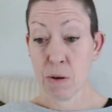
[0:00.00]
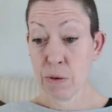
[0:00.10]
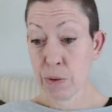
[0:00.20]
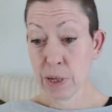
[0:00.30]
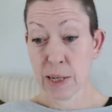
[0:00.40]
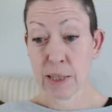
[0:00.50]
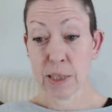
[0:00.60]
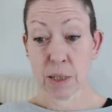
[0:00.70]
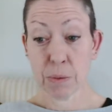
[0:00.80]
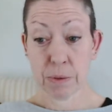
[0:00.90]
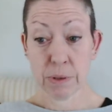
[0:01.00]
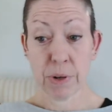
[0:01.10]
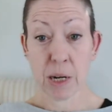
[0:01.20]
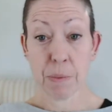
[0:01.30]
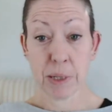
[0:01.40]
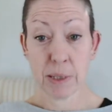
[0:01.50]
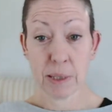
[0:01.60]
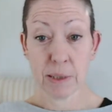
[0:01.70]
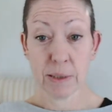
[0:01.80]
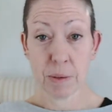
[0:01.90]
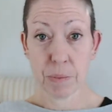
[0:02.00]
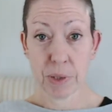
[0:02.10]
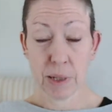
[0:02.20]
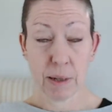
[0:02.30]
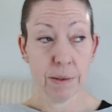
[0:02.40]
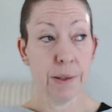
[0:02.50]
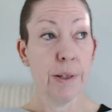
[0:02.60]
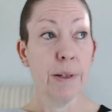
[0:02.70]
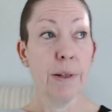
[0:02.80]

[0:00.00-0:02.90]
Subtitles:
oh, Queenie, actually, you were recommending Zip Sale